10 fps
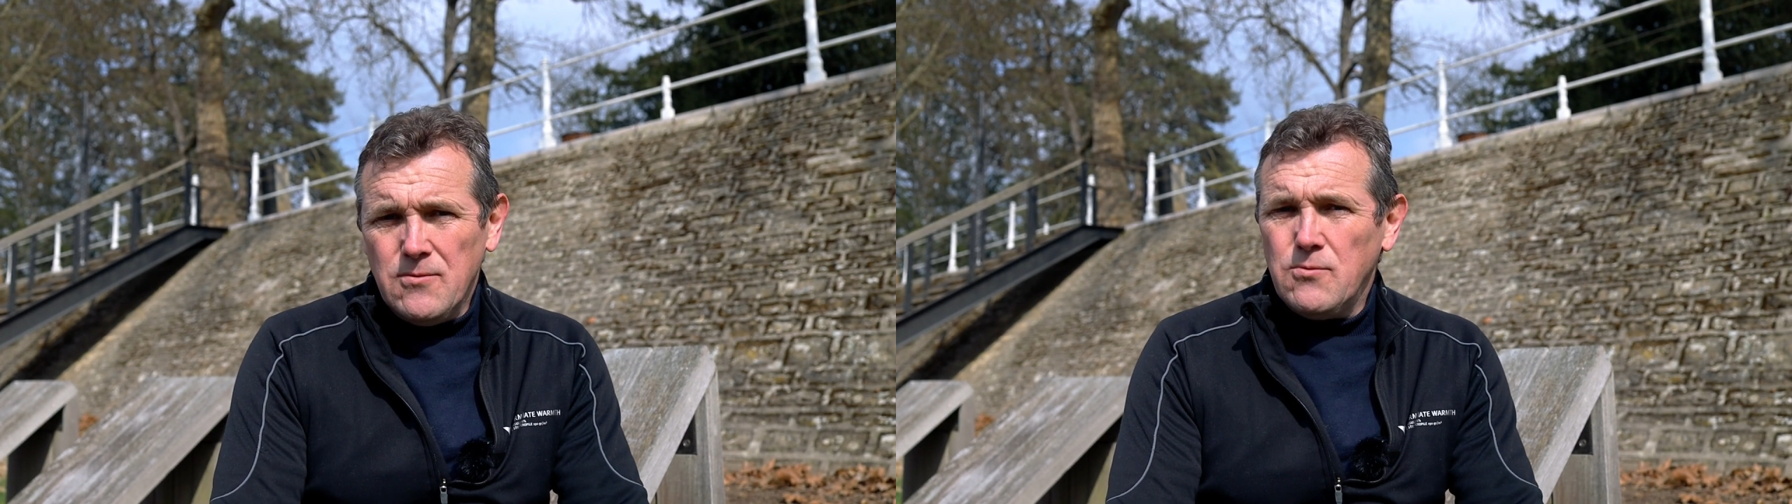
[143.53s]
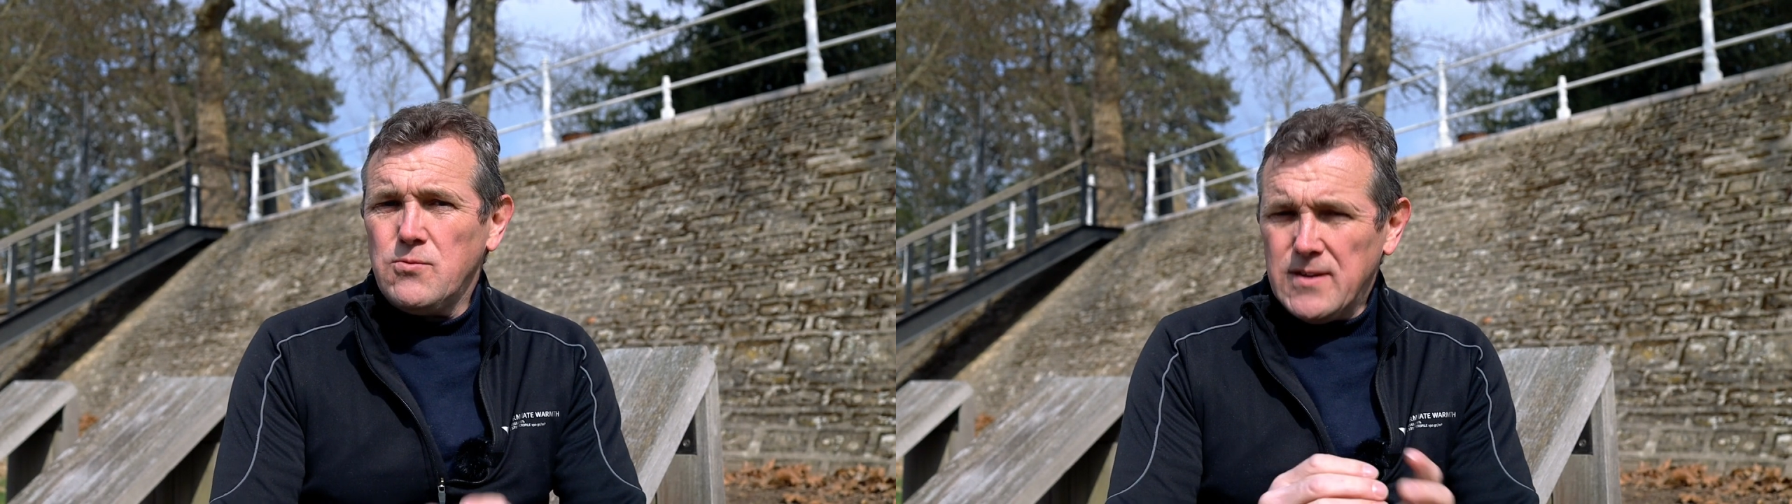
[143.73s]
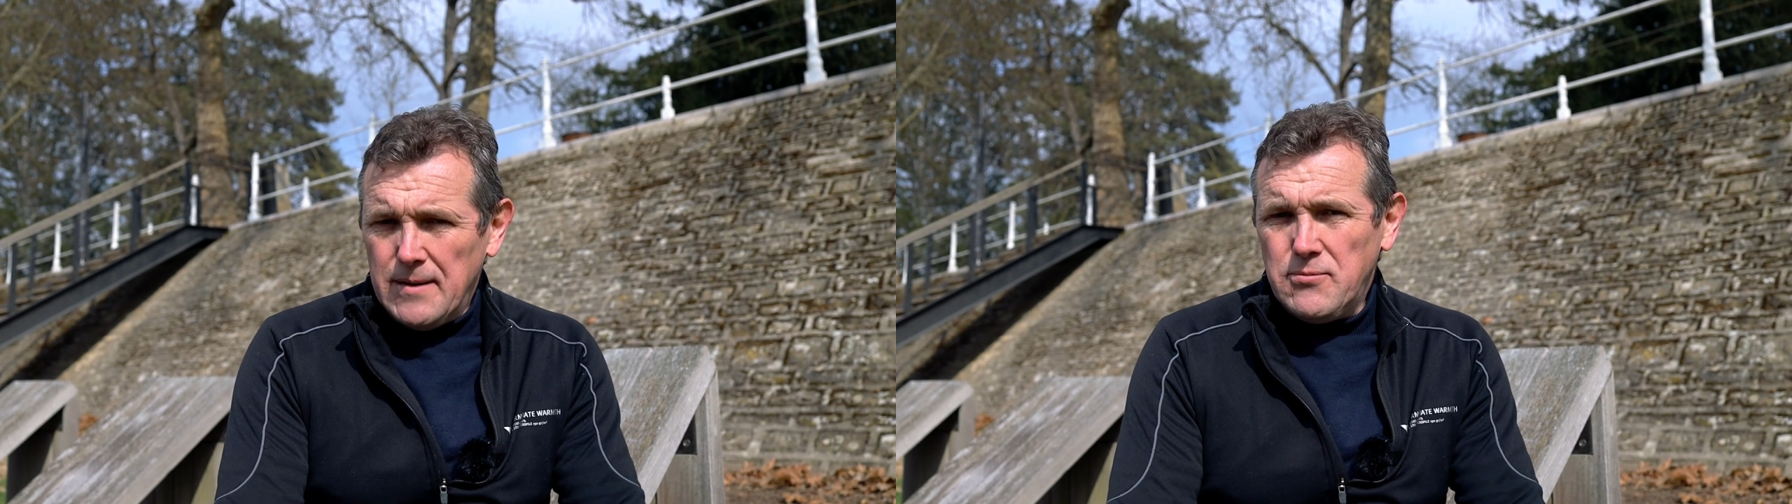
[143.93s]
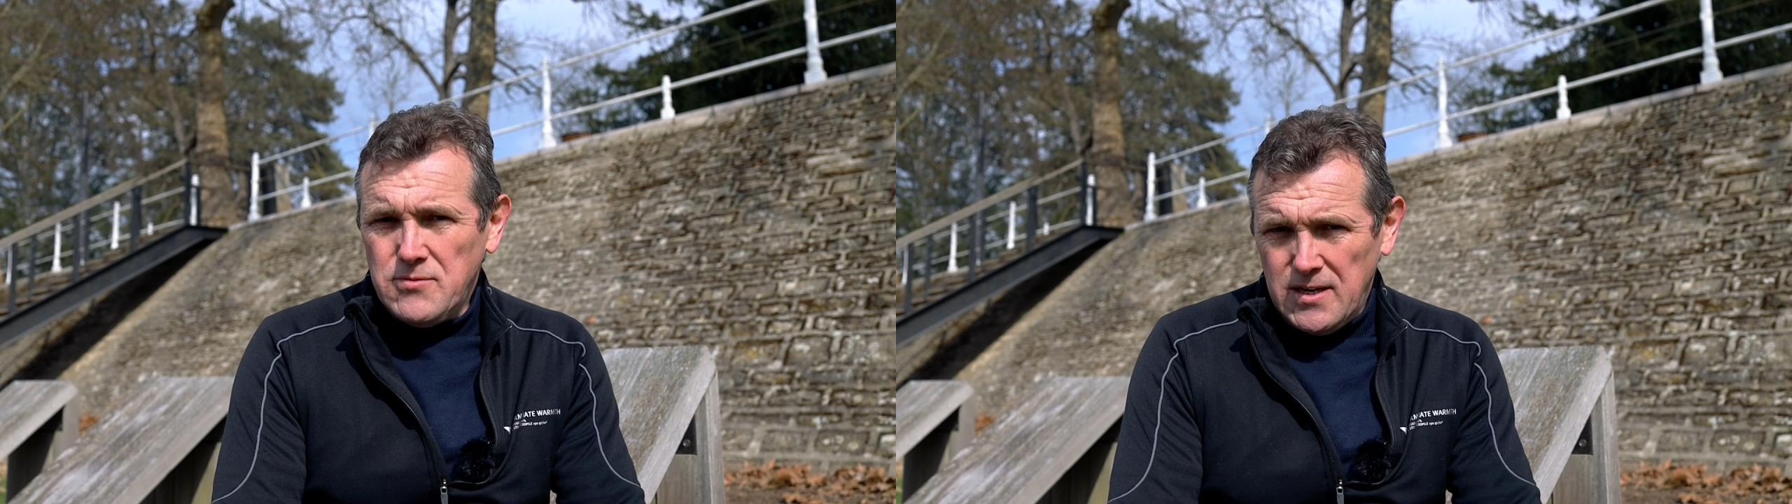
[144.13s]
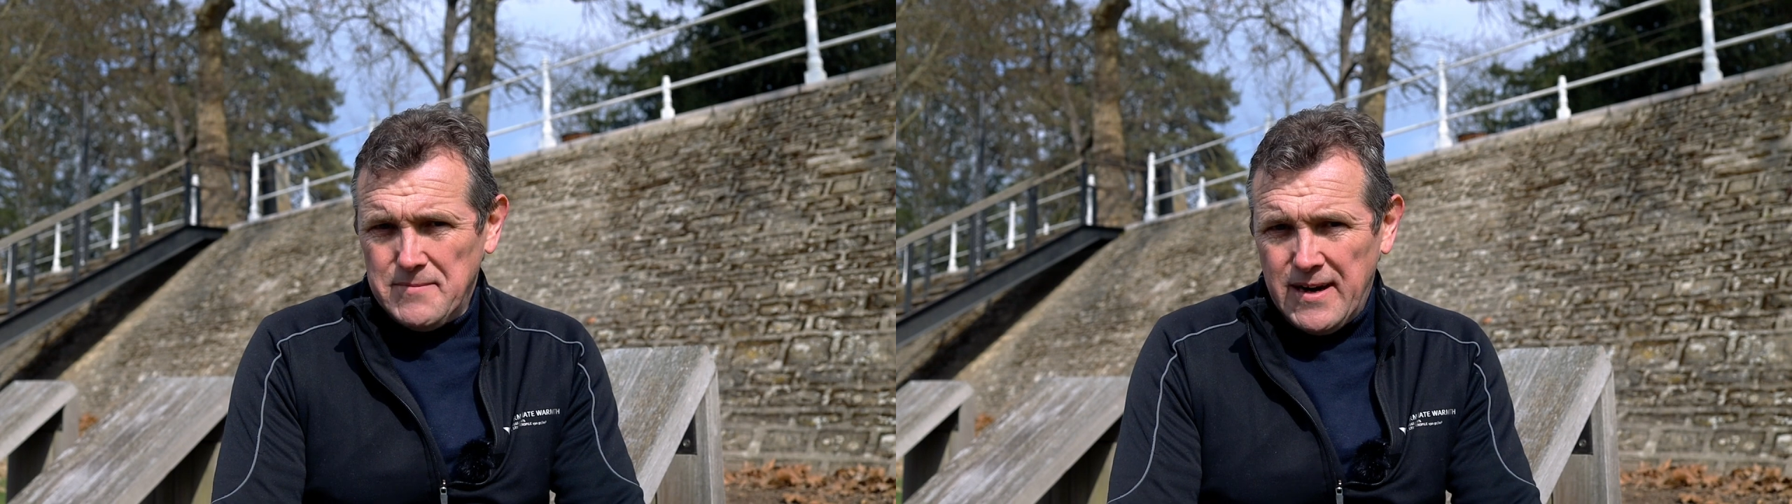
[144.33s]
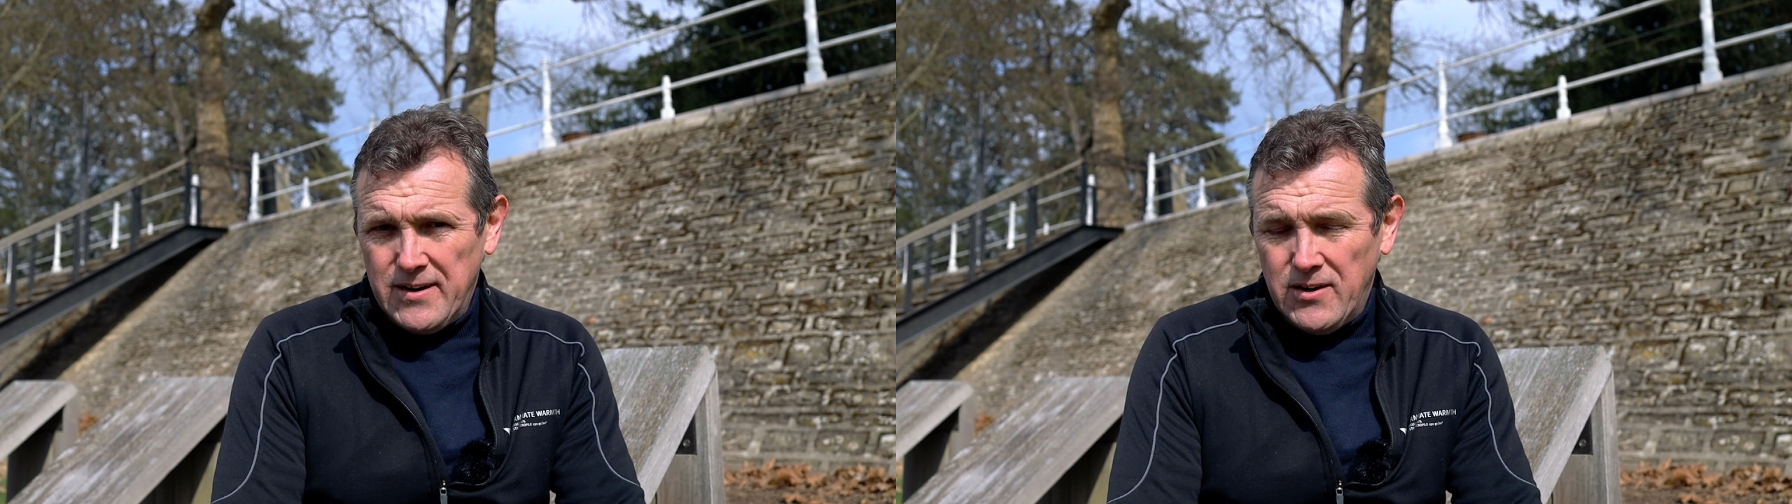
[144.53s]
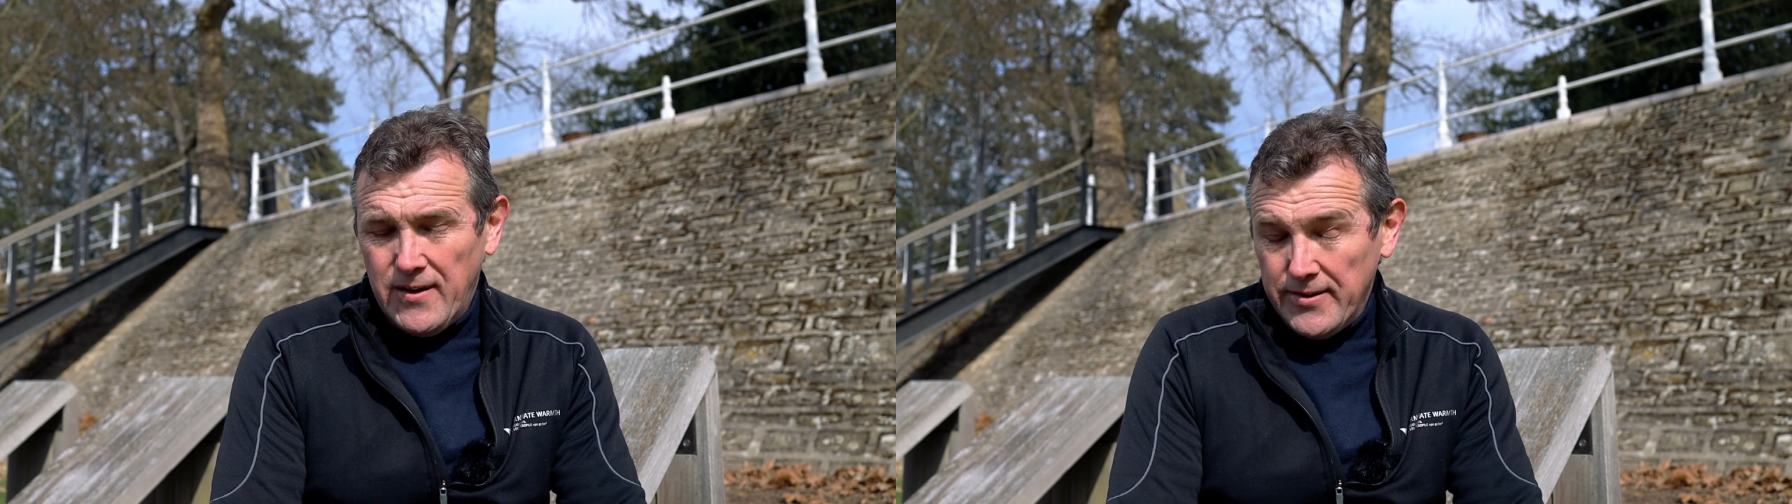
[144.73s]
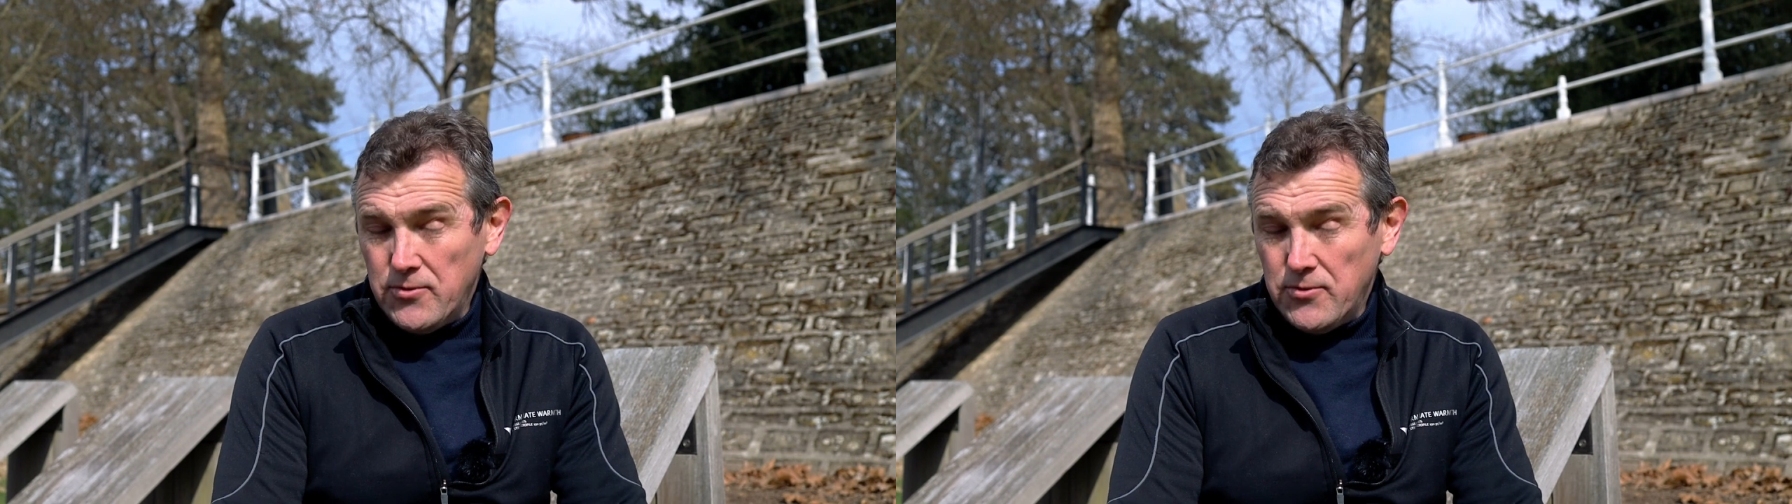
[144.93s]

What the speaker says: will double the amount of light